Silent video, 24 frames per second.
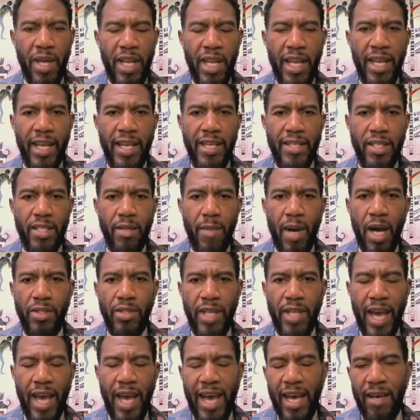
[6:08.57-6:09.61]
he's about to
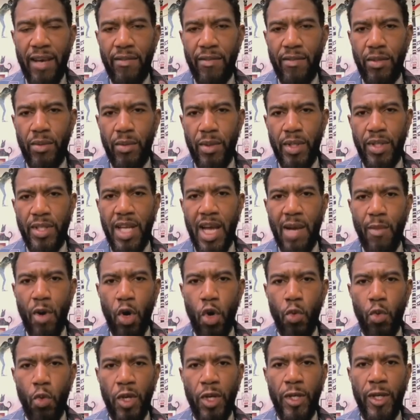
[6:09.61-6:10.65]
have with Tom
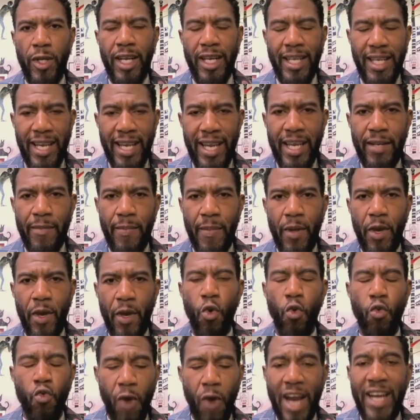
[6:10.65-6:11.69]
Homan again,
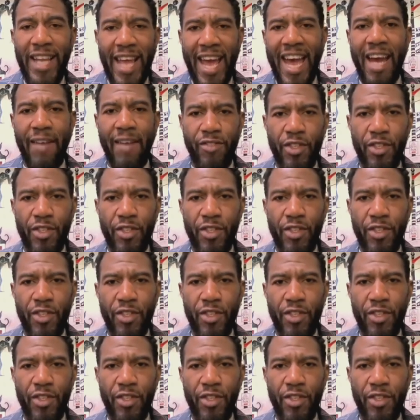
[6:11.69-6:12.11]
right after the